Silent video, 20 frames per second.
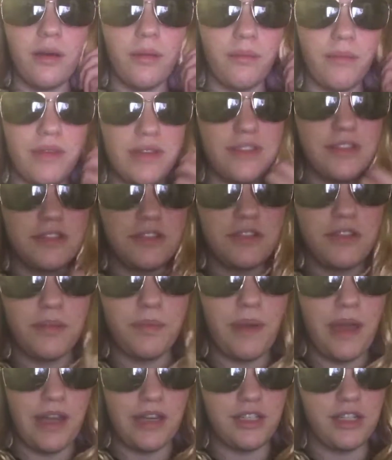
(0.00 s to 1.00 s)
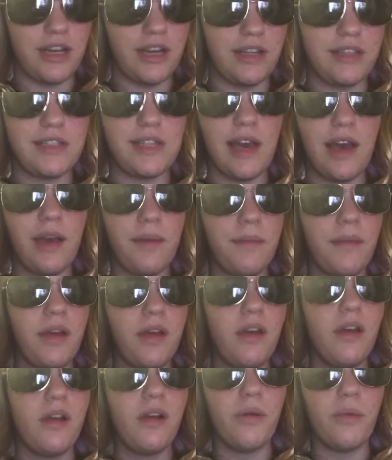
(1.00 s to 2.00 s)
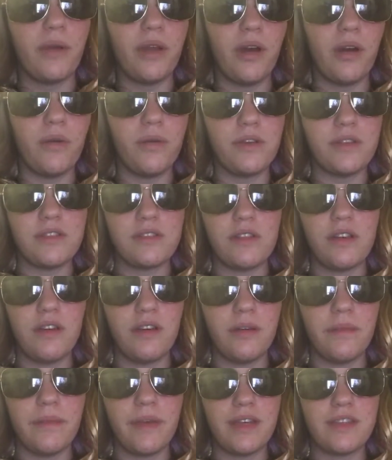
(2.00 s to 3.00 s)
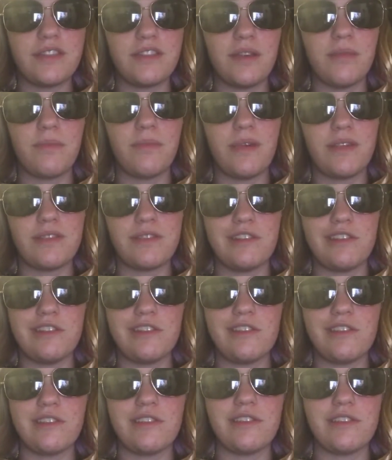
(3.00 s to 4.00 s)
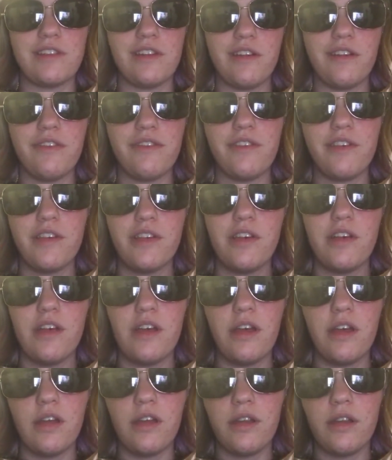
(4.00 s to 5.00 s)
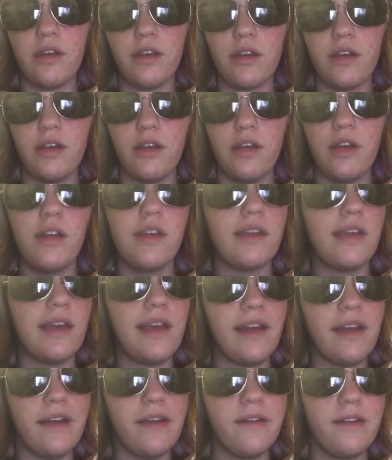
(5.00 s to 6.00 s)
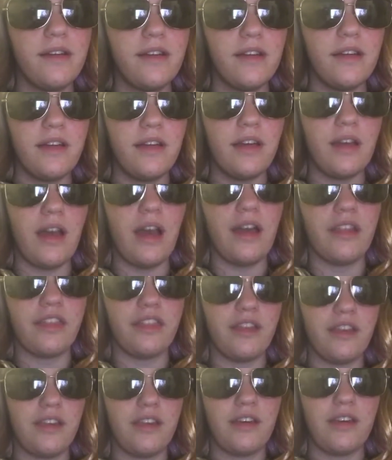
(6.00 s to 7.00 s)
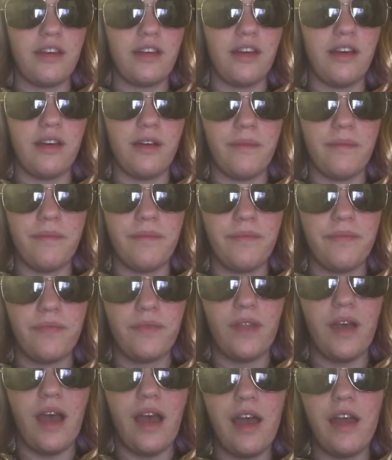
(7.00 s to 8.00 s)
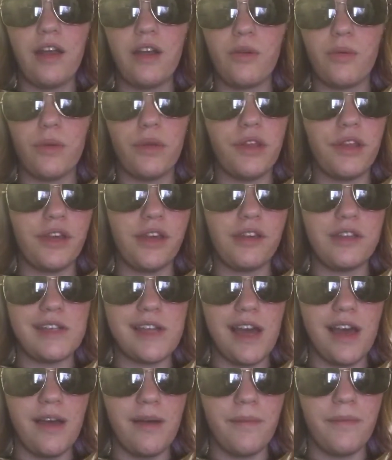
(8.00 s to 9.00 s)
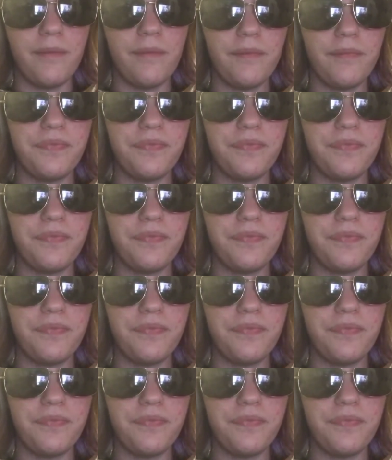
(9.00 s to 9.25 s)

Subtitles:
Message the page anytime. We always accept messages and stuff. And, yeah, I think I had a really good time.